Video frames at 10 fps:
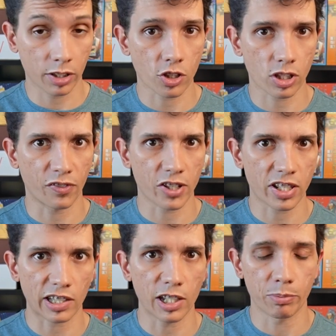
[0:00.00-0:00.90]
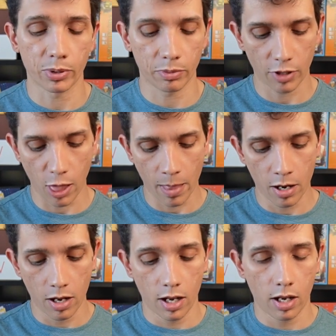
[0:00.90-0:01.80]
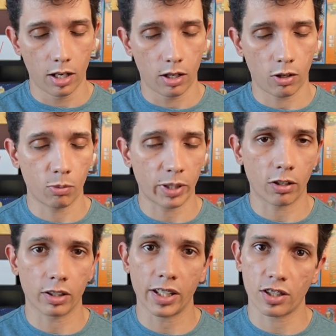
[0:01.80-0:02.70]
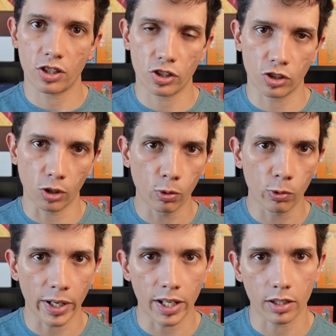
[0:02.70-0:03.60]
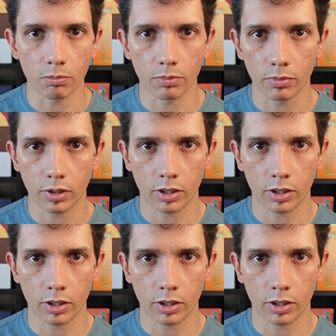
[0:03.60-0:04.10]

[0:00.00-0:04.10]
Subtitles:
suffers sleep. Oh my god, that's so random.